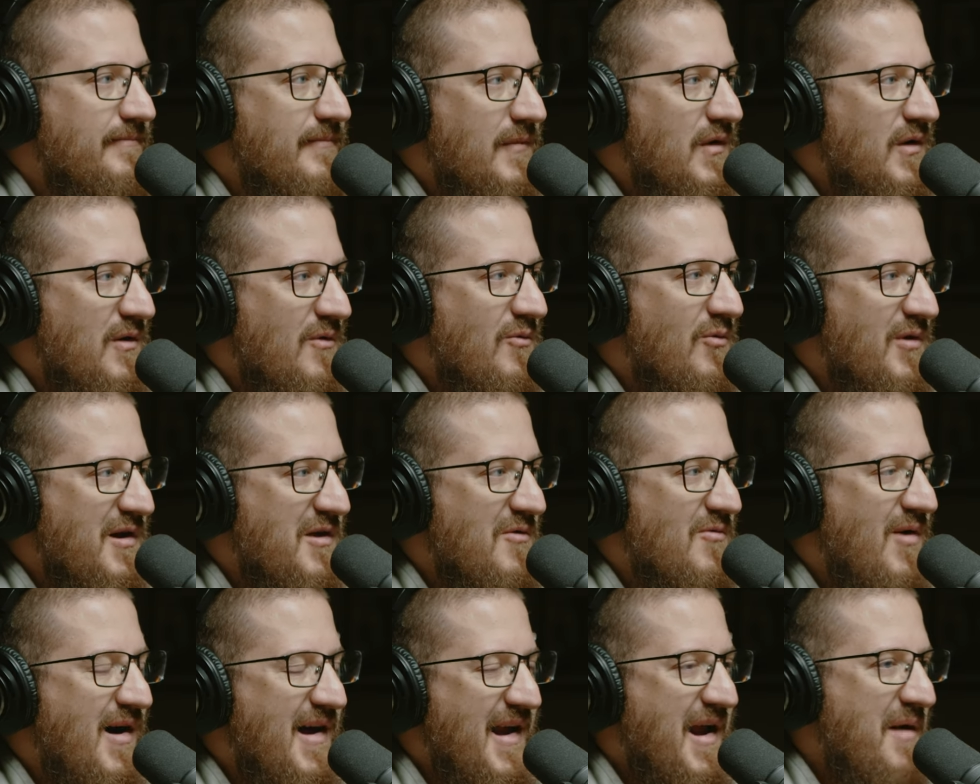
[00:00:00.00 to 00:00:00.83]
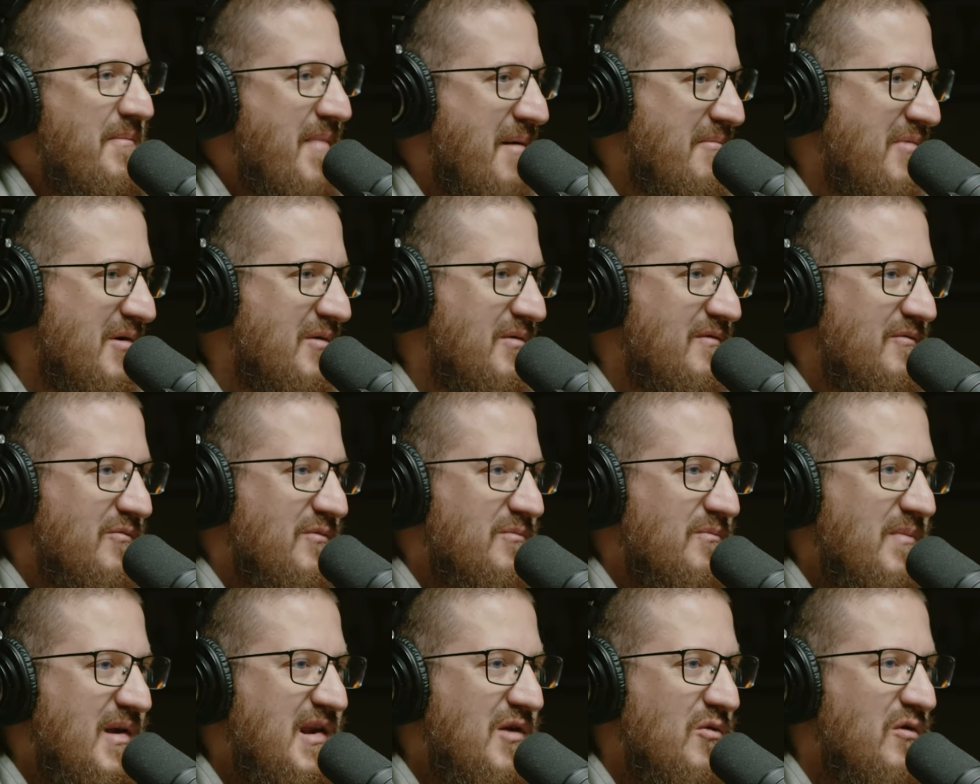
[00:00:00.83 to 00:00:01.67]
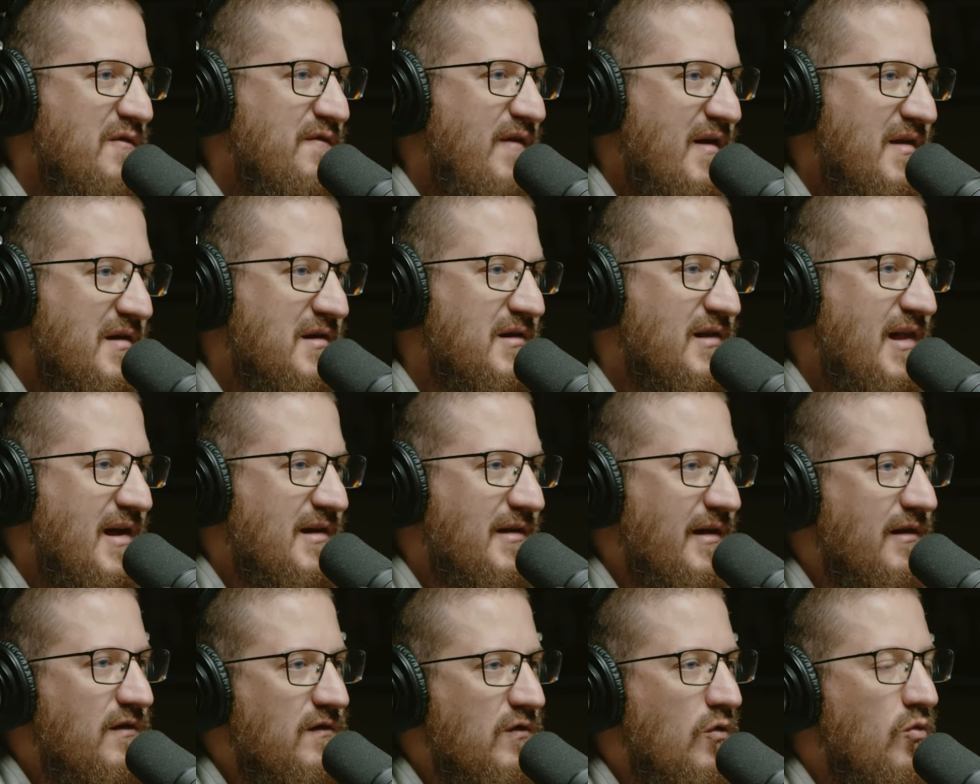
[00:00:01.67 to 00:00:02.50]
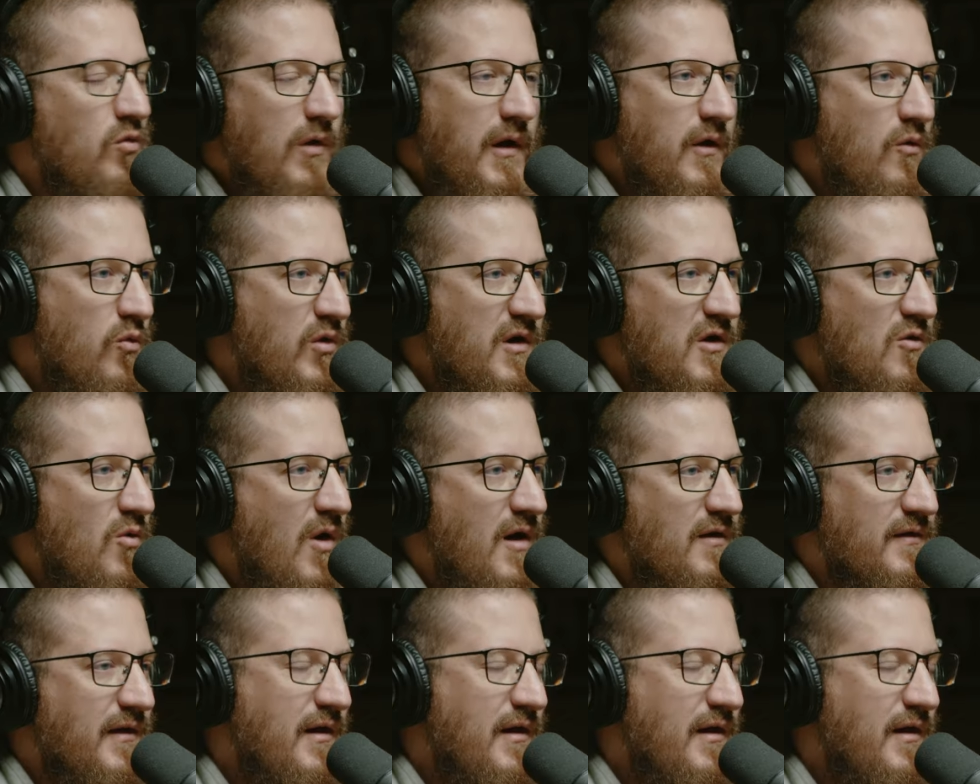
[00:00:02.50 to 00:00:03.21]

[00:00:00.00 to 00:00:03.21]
Mm-hmm. What do you want? I remember meeting with Father Glenn, what do you want?